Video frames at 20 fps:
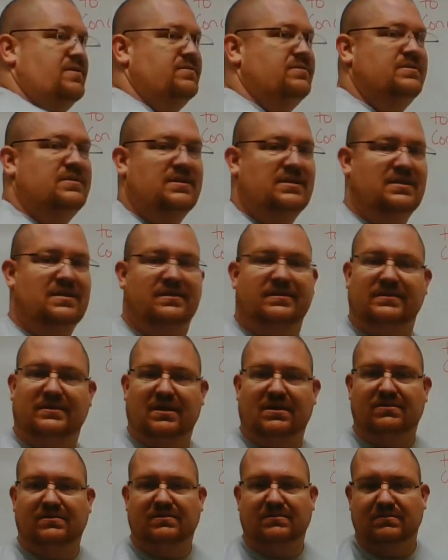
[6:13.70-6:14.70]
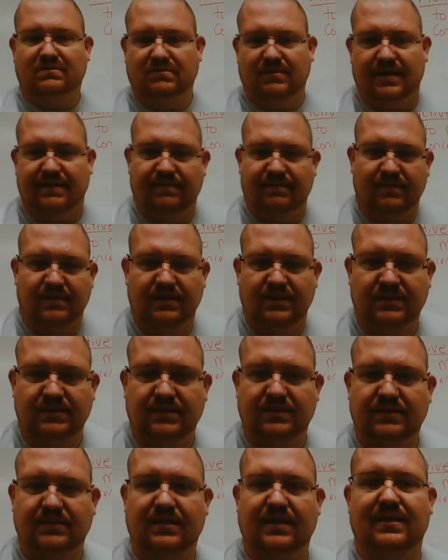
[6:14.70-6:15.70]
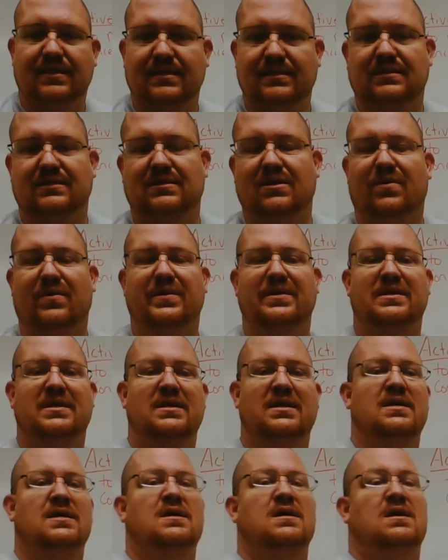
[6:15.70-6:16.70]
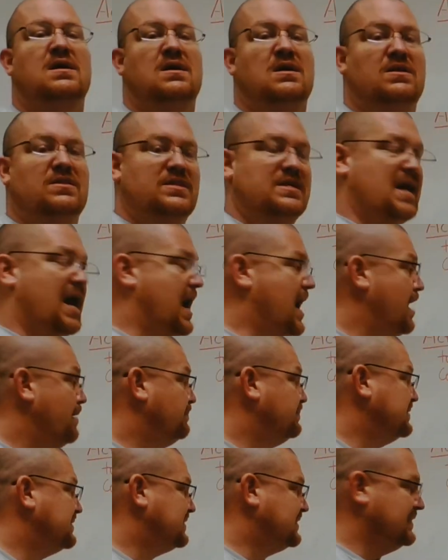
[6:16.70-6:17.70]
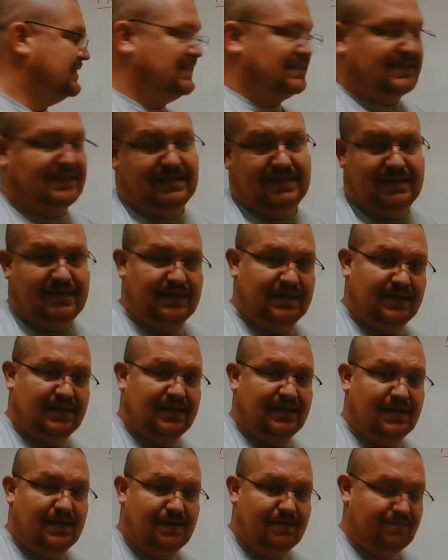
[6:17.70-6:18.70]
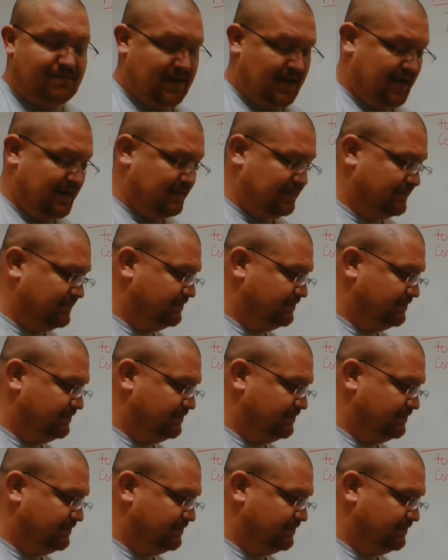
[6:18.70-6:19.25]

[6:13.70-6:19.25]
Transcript: to wherever it is that it's going. The opposite of that